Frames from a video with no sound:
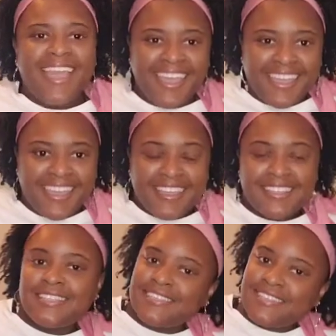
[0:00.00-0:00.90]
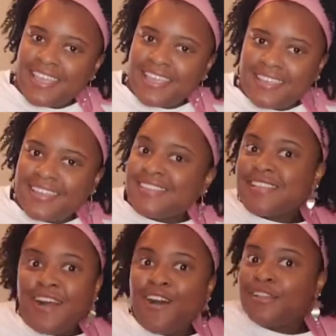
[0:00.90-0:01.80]
Yay! Today
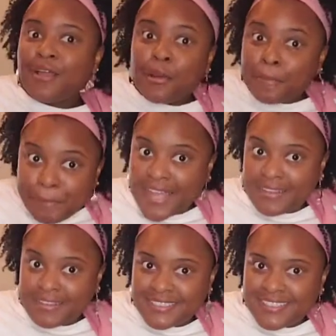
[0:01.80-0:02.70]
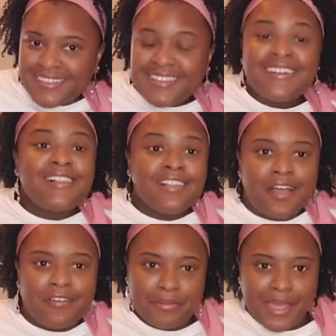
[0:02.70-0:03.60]
is all about
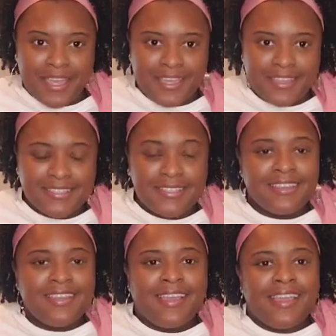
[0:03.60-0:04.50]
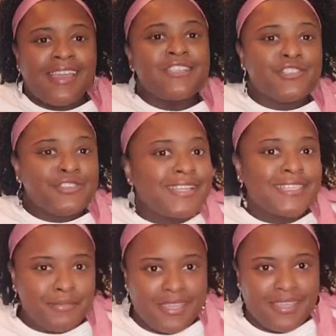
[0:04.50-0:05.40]
cloth pads. And
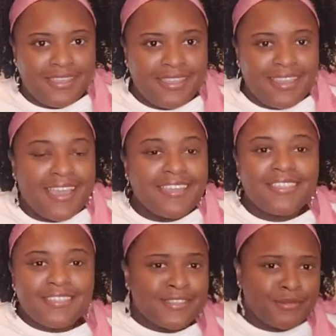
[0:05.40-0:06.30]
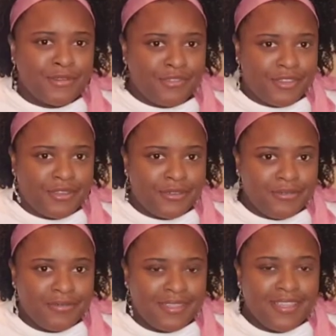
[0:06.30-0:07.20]
trust me, after this
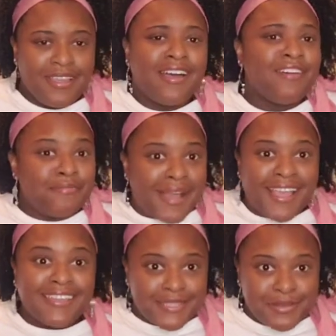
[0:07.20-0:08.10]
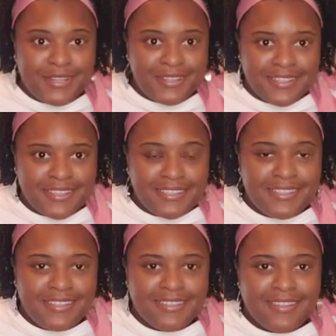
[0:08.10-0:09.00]
review of my
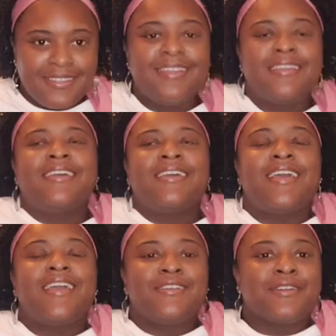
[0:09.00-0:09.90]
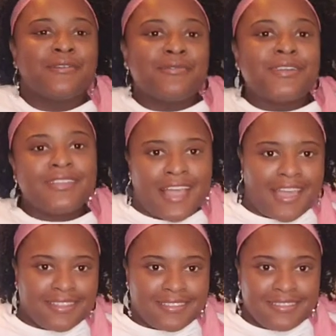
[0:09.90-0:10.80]
experience, you're going to
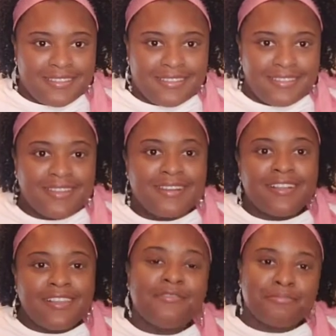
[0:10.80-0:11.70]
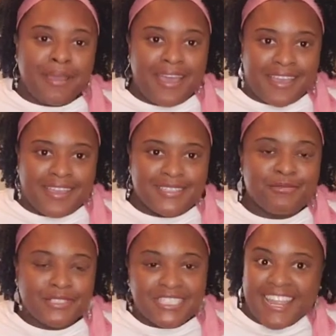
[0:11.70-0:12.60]
realize cloth
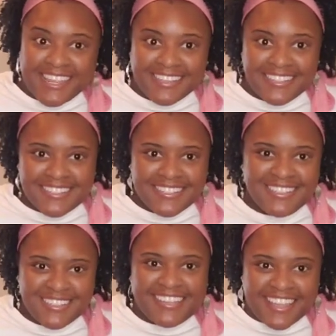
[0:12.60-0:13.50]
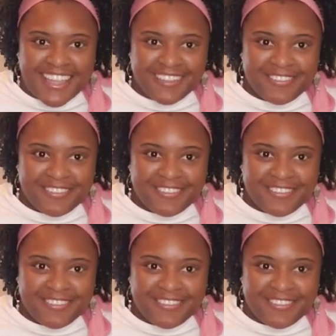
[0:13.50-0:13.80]
pads will change your life.